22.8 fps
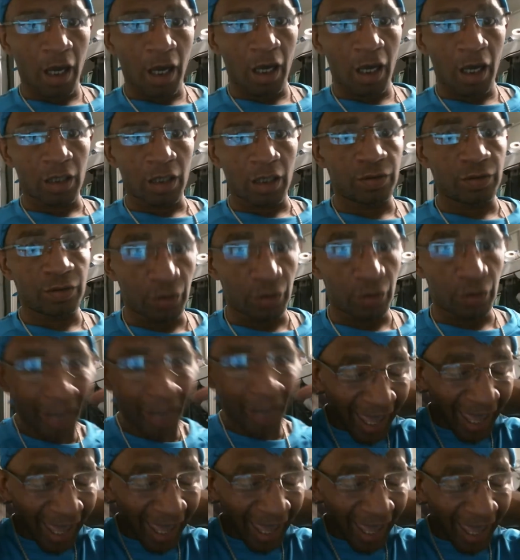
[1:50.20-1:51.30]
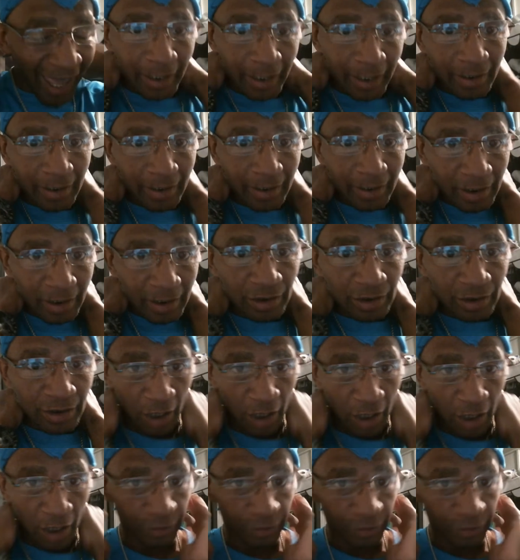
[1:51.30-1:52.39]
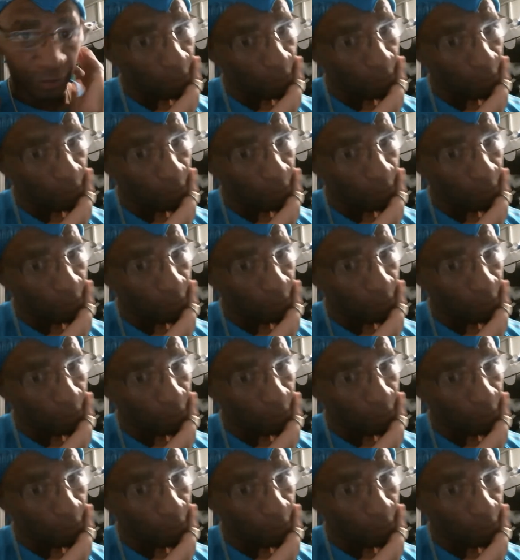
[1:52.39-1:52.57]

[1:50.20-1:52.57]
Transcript: Your neck is also